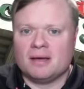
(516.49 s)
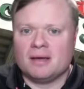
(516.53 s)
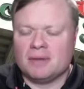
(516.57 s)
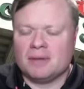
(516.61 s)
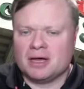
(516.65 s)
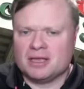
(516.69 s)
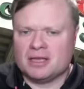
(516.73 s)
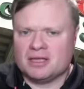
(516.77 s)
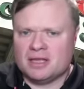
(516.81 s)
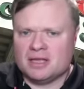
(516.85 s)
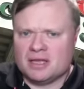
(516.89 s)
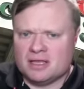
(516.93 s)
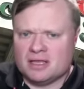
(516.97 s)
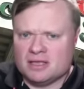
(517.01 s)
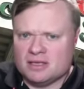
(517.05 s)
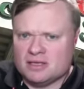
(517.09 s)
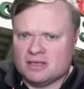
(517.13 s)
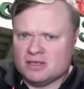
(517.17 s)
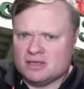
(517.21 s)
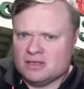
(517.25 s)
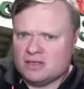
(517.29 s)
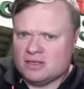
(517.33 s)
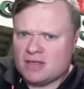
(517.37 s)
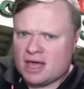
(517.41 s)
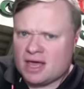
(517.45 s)
But
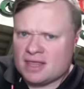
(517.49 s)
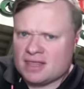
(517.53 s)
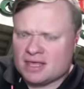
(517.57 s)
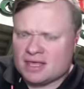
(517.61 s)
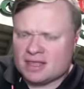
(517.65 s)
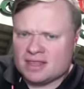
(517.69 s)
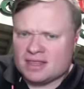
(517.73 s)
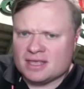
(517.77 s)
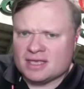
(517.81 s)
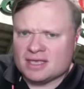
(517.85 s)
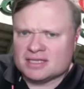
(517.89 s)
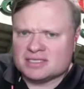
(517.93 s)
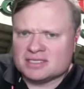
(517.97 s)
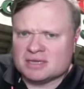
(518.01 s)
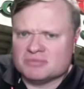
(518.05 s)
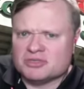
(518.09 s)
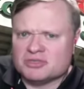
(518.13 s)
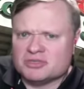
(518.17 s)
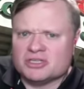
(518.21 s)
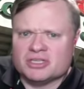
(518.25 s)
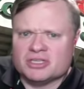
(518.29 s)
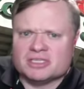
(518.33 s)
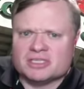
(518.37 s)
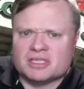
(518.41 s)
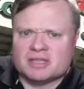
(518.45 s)
I think the
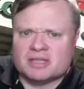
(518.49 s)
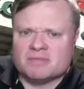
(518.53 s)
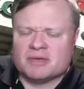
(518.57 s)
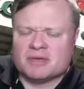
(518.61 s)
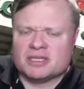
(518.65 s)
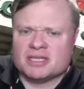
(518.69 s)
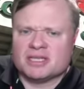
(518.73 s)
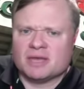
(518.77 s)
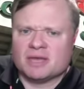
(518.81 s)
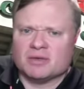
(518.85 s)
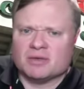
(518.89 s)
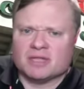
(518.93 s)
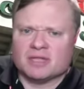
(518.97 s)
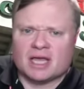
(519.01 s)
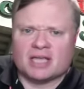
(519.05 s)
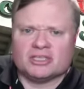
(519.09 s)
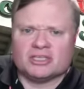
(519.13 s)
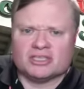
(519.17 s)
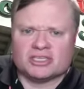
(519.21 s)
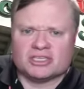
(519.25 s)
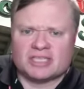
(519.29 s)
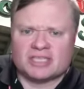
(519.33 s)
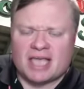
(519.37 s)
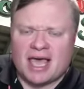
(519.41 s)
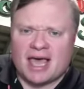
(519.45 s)
assumption is that the Big Ten will not
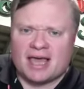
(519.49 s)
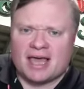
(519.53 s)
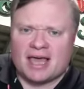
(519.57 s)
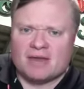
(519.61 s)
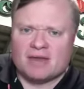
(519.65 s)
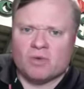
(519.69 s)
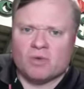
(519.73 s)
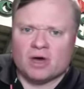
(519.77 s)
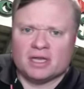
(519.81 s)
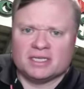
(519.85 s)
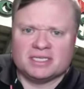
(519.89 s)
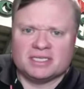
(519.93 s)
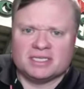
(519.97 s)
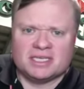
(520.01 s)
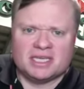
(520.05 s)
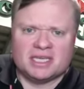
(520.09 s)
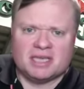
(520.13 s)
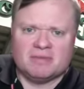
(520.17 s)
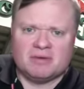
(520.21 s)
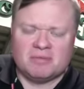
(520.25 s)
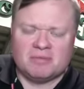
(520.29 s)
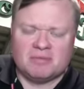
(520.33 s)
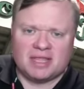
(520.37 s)
just add one team.